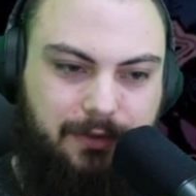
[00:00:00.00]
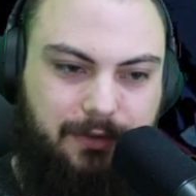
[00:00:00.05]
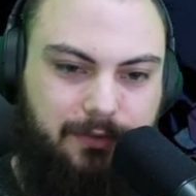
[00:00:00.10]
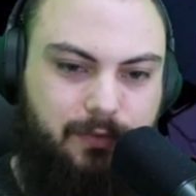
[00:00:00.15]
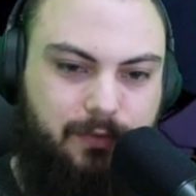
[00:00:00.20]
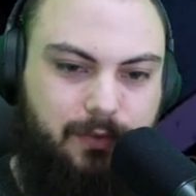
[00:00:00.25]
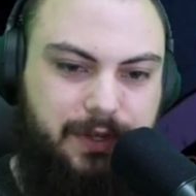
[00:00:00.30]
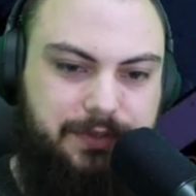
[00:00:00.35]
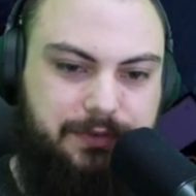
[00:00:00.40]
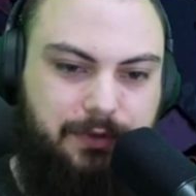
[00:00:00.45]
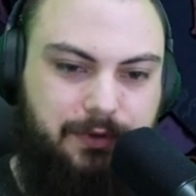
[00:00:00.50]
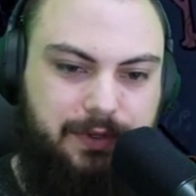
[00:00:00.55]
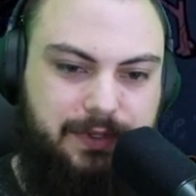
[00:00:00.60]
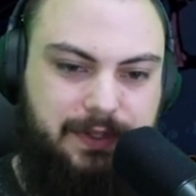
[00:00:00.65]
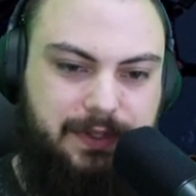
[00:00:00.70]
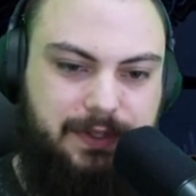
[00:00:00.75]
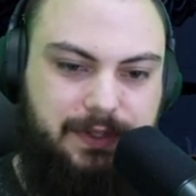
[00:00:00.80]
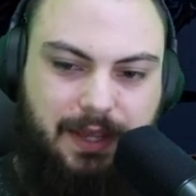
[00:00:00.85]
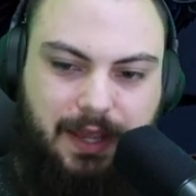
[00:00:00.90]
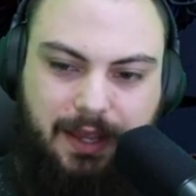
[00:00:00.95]

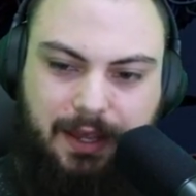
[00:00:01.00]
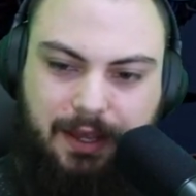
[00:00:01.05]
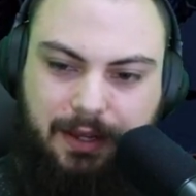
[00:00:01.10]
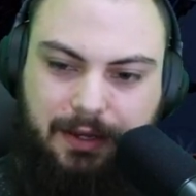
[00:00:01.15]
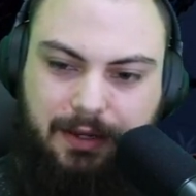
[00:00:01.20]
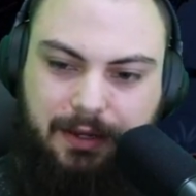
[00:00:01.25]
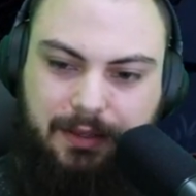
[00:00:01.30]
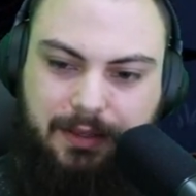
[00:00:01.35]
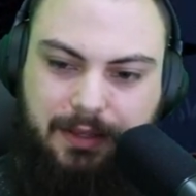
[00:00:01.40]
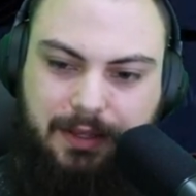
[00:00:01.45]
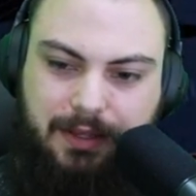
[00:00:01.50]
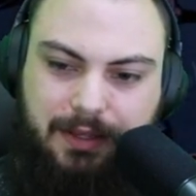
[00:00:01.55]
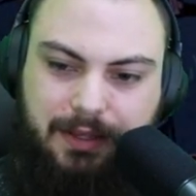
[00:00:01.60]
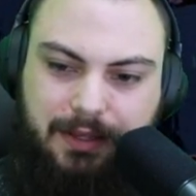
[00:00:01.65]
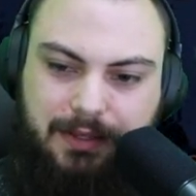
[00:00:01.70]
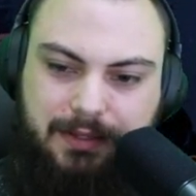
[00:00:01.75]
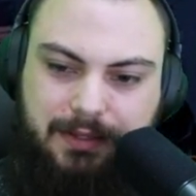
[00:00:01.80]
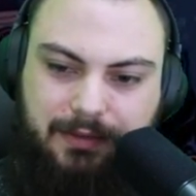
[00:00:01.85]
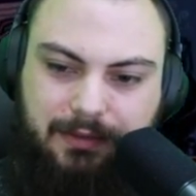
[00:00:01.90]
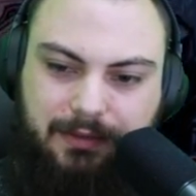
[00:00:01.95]
resources and
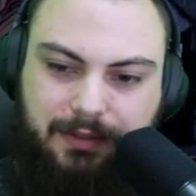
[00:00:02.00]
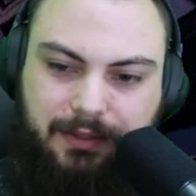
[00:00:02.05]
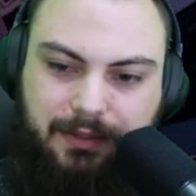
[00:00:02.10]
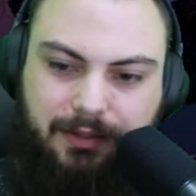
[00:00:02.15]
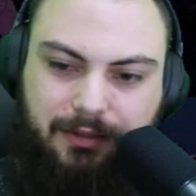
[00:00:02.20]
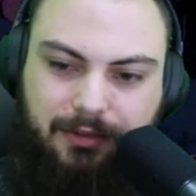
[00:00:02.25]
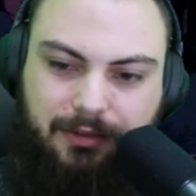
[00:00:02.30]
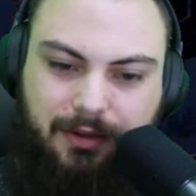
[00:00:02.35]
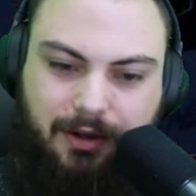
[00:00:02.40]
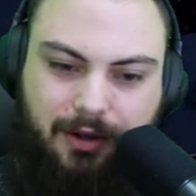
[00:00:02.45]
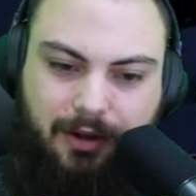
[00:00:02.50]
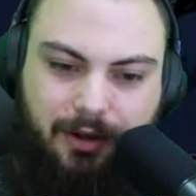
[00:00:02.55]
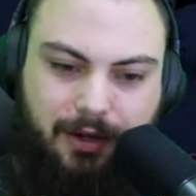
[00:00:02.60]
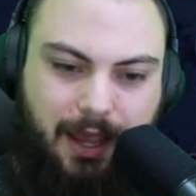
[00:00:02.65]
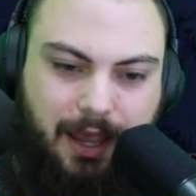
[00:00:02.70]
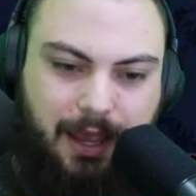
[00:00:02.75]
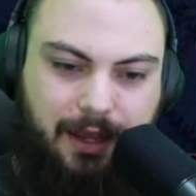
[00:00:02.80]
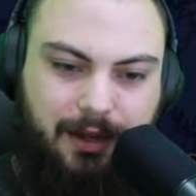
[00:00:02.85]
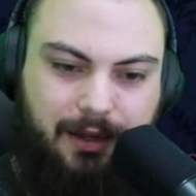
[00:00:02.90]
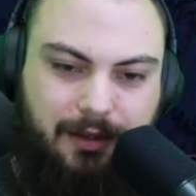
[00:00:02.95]
these little
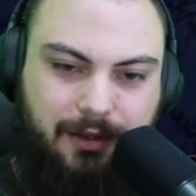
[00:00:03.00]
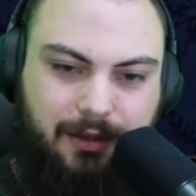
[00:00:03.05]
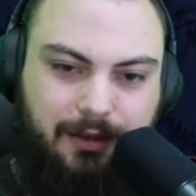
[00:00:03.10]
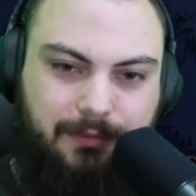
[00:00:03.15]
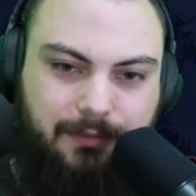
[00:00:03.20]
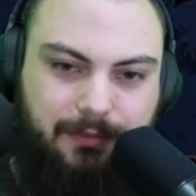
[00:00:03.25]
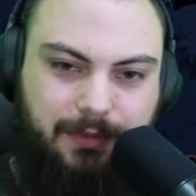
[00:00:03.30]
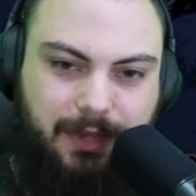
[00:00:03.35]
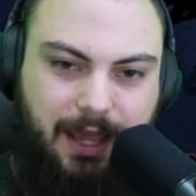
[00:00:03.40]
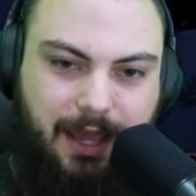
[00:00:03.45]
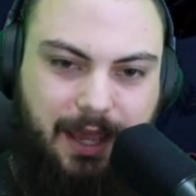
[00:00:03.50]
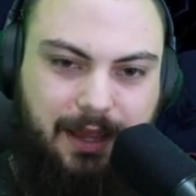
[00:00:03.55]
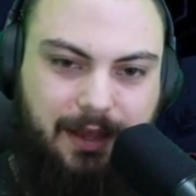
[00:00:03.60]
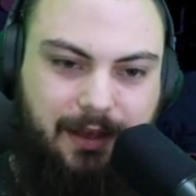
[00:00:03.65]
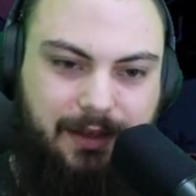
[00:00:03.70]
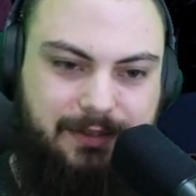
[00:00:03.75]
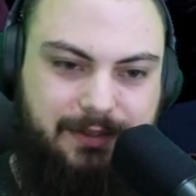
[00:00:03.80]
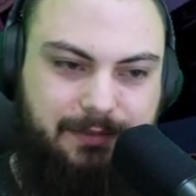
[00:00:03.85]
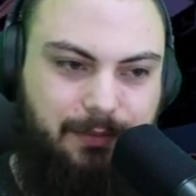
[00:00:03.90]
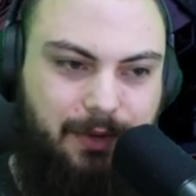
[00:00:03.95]
Arcana
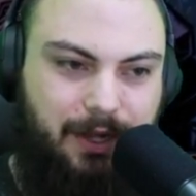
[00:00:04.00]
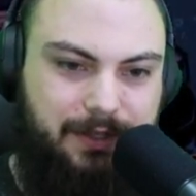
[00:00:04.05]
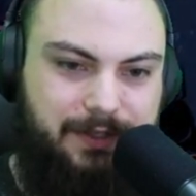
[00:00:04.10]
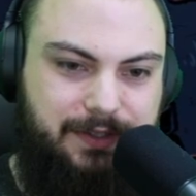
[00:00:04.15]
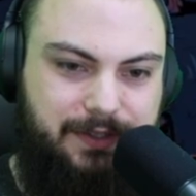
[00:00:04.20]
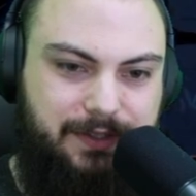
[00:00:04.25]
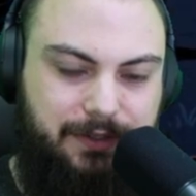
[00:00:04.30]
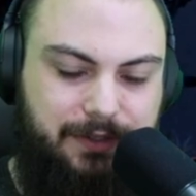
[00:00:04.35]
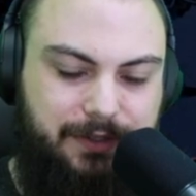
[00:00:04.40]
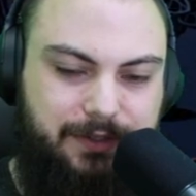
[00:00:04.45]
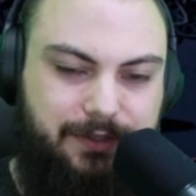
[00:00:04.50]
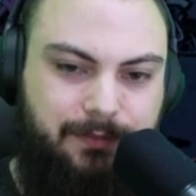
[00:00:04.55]
chaos monsters.